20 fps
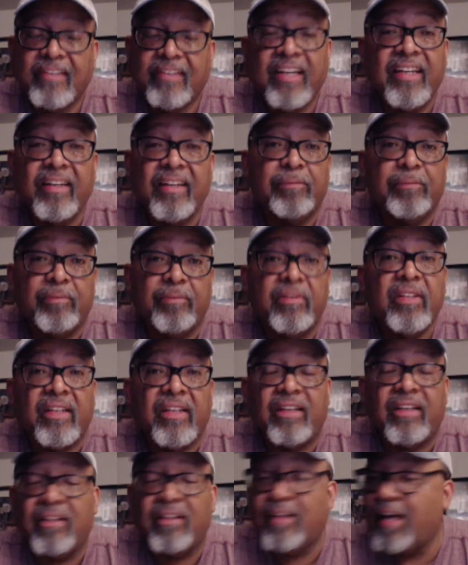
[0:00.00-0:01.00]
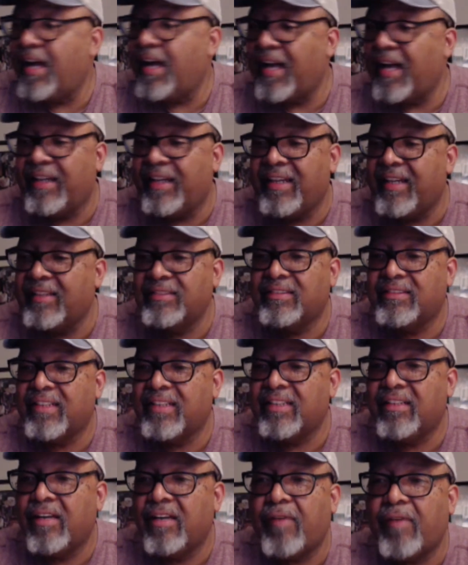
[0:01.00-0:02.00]
It really, I can't say
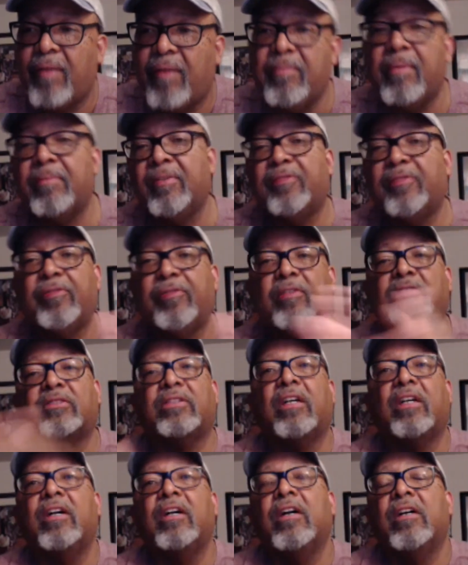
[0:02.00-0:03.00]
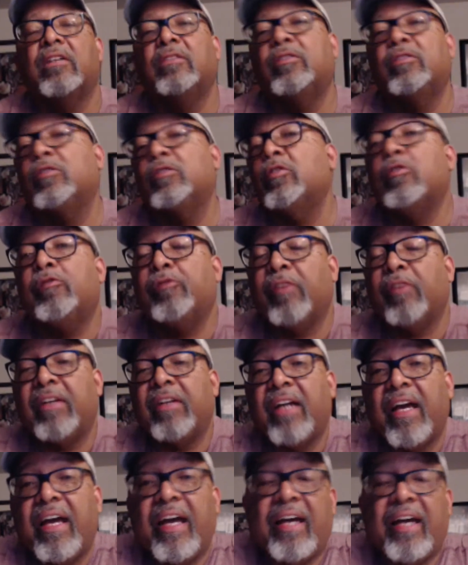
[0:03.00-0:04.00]
enough. I remember the first
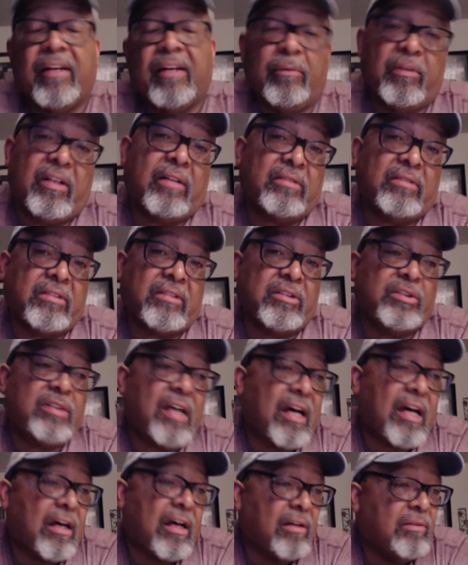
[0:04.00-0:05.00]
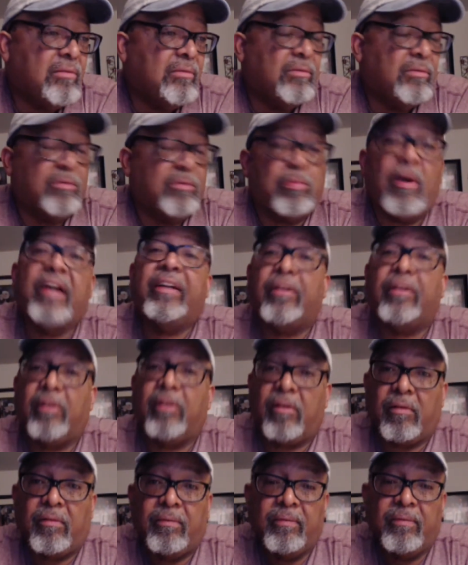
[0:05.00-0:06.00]
girlfriend I had when I was a child. It was a white
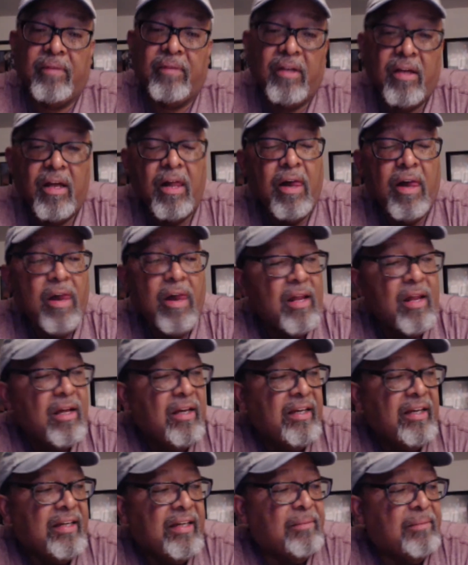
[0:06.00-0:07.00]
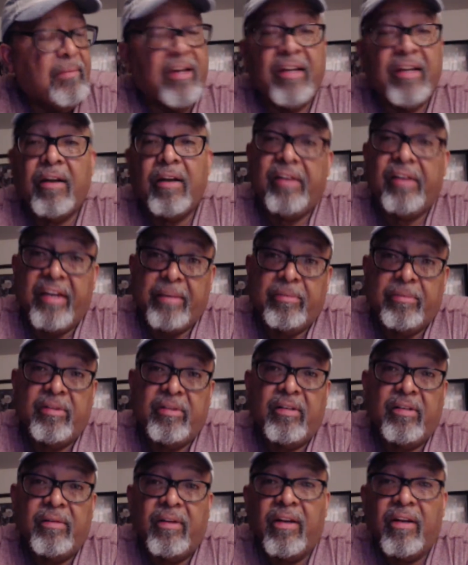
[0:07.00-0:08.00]
girl in our
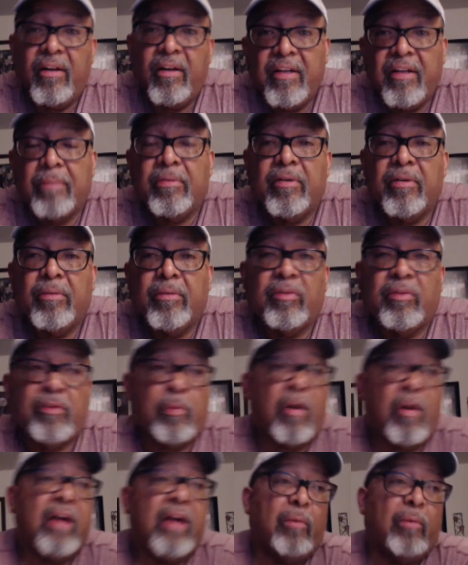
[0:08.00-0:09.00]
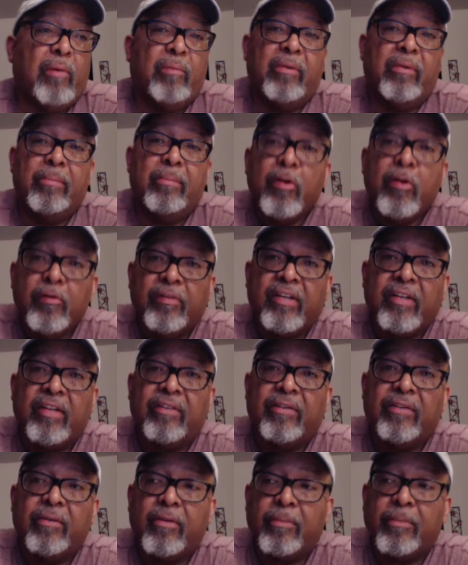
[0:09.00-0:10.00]
neighborhood. And our neighborhood was white when we moved
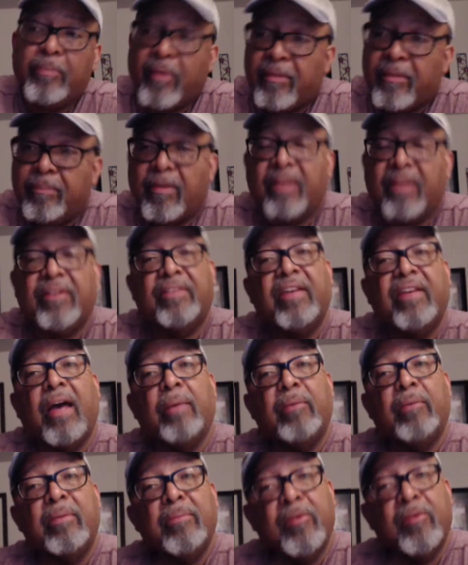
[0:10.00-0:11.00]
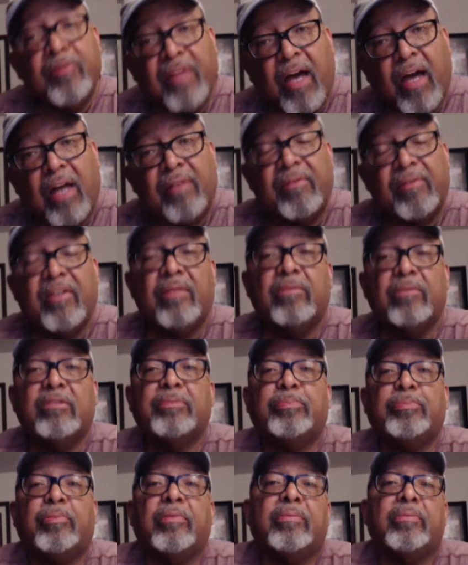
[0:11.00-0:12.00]
into it, but by the time we moved out of it, it
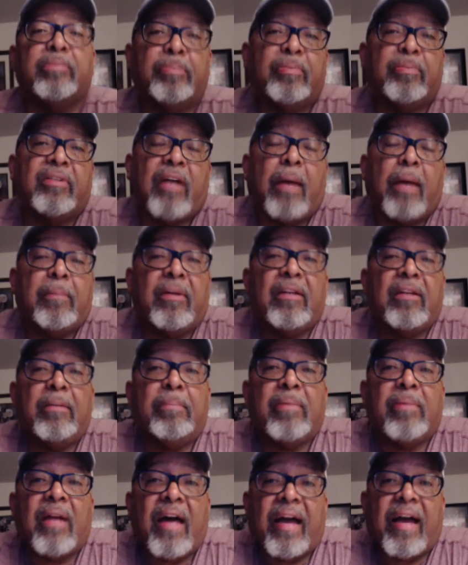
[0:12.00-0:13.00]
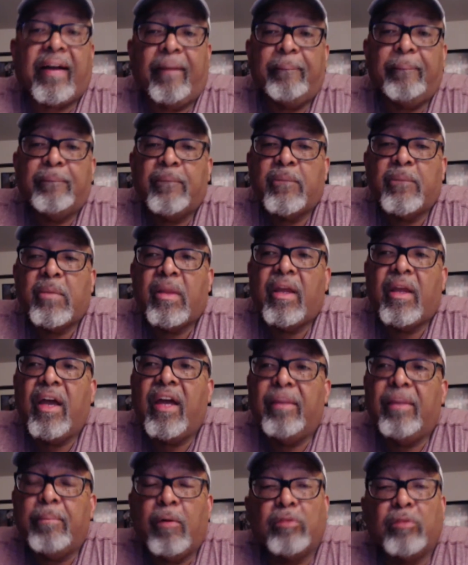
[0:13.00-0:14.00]
was predominantly black.
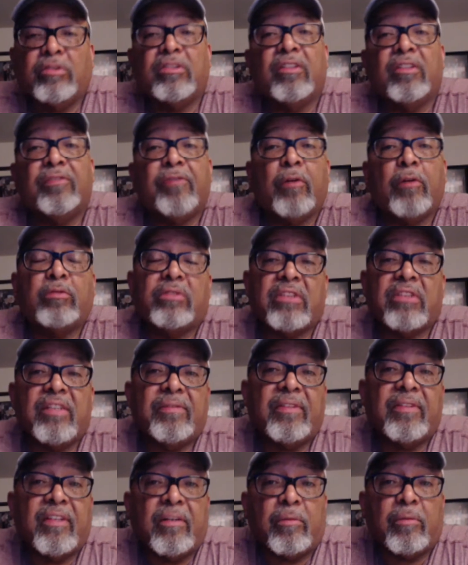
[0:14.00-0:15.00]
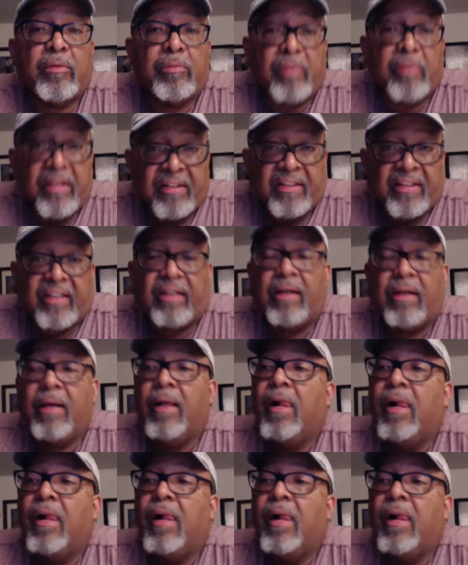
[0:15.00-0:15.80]
And most of the folks living there were renting.